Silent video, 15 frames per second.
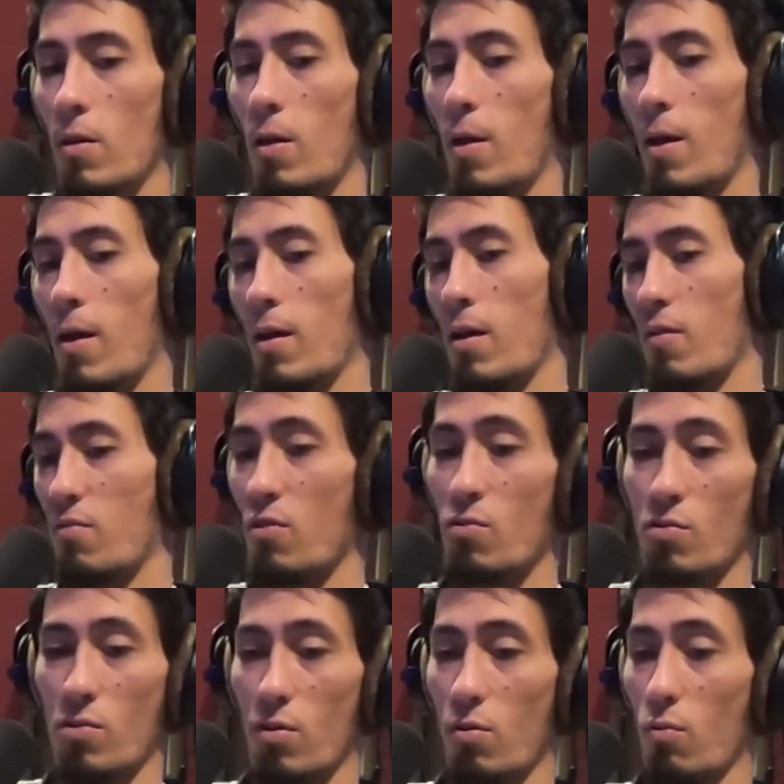And I've
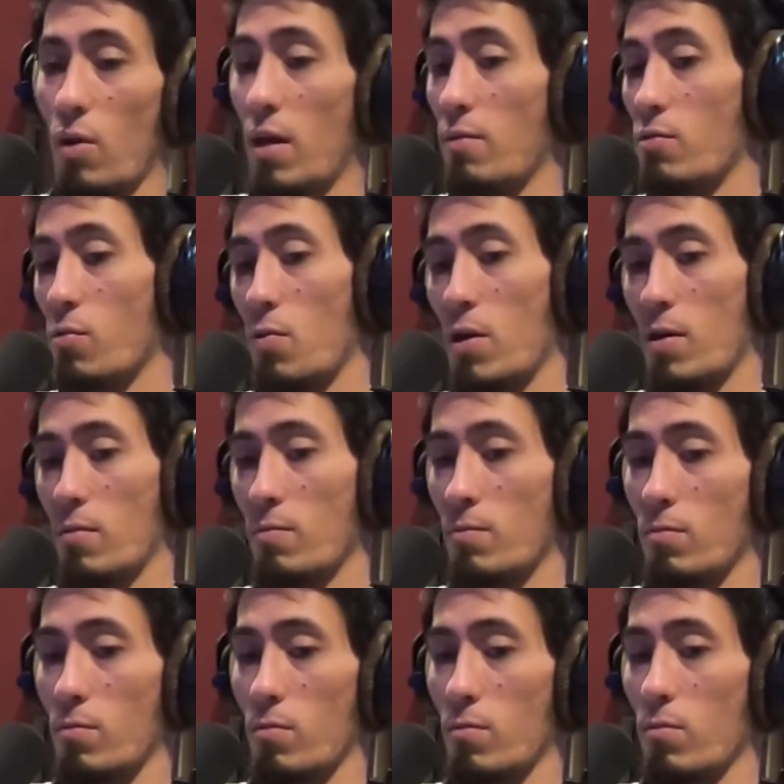used the Waves one,
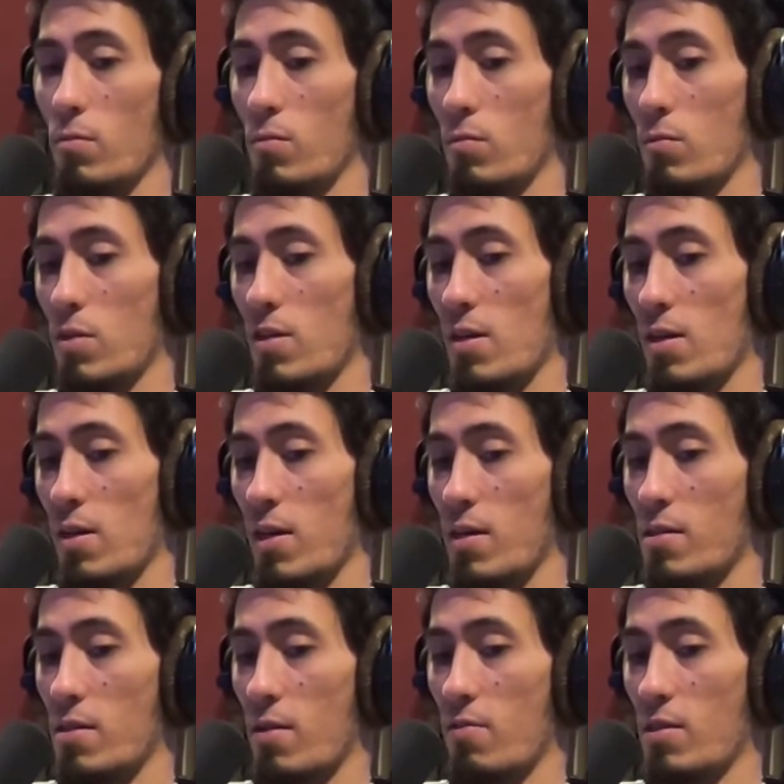CLA
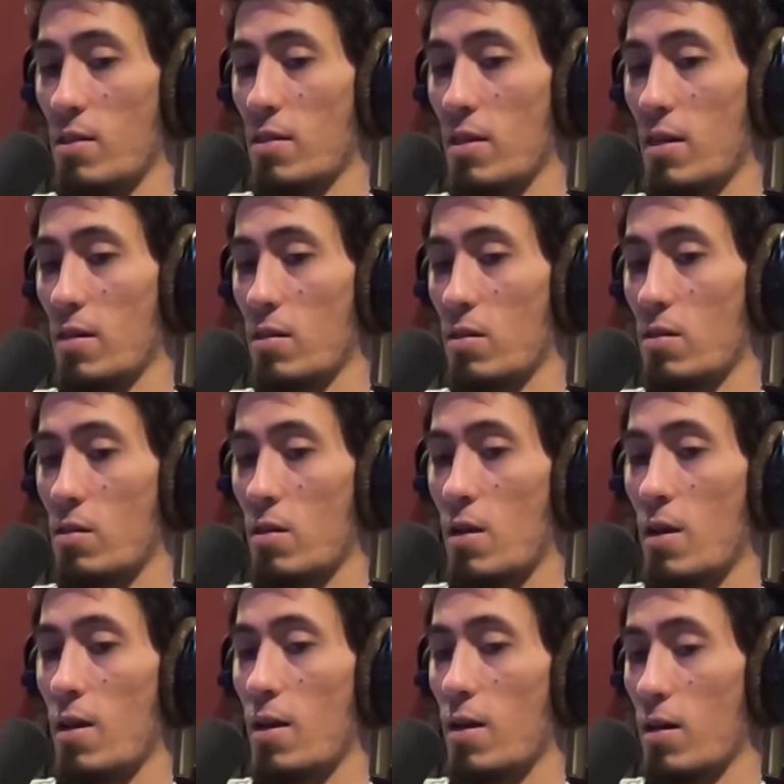76.
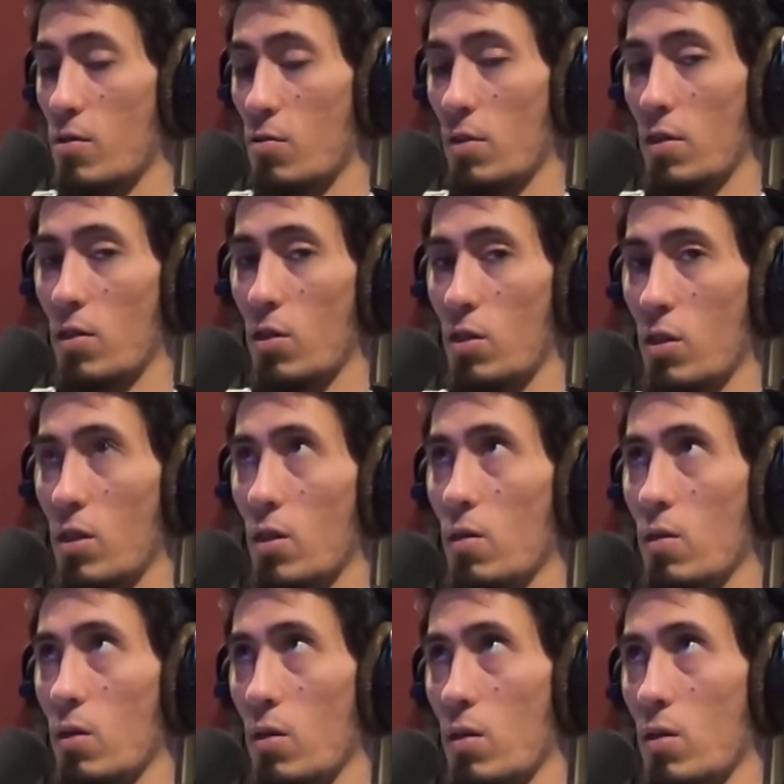That's really good.
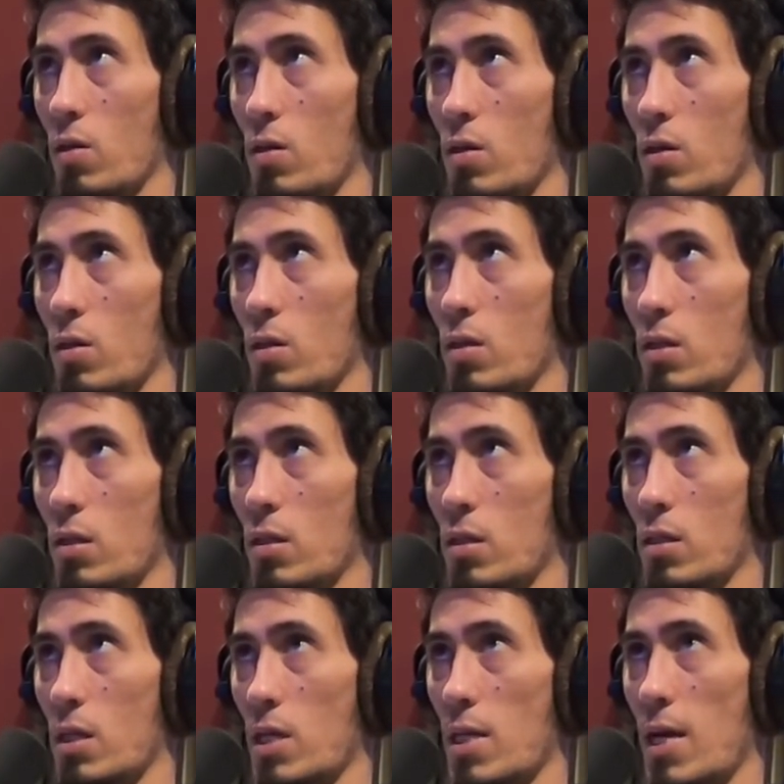
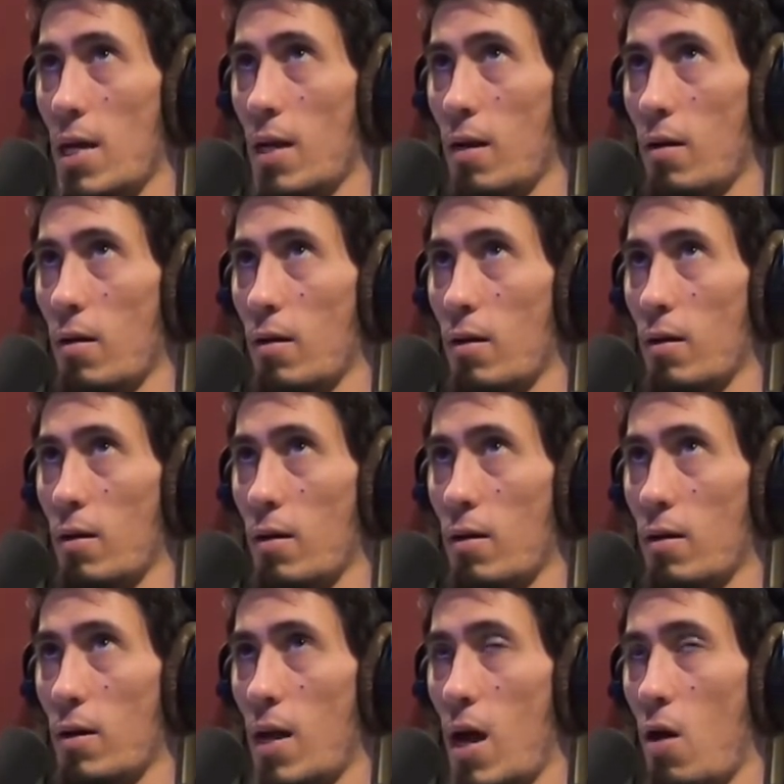And then
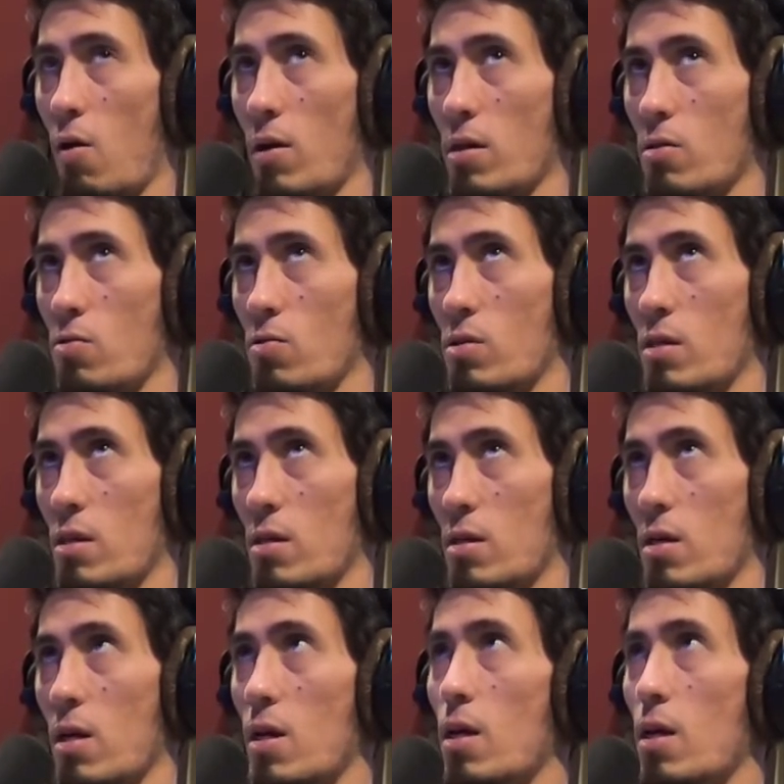now I use the